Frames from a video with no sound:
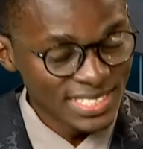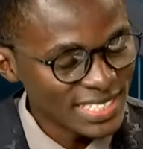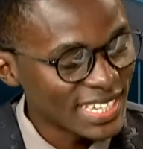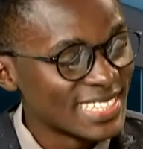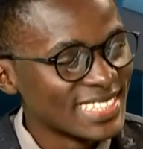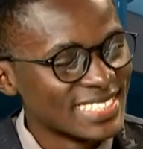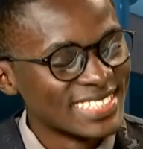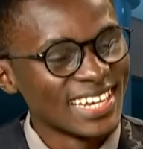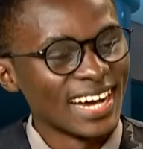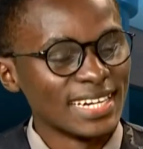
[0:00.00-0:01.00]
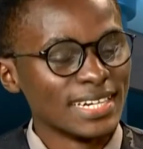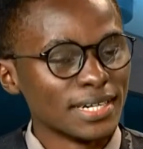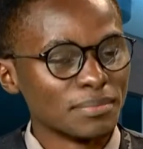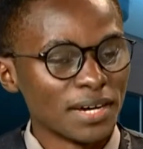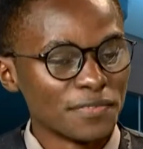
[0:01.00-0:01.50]
Yes, I did, and
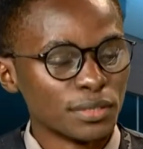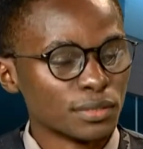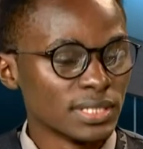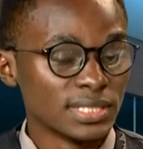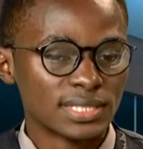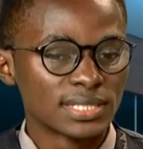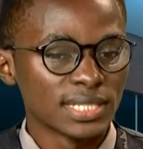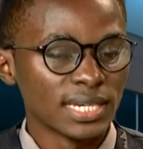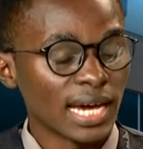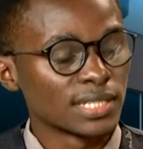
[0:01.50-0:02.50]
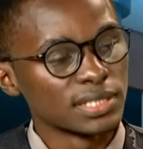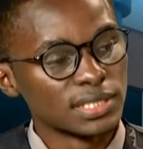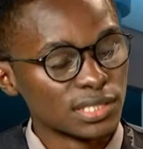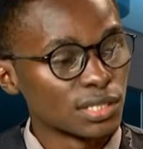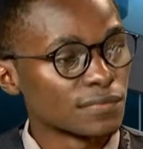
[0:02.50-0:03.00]
I feel he actually
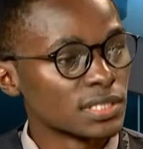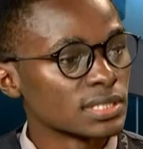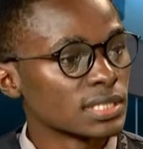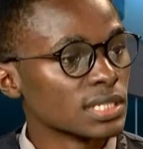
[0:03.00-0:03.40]
deserved it.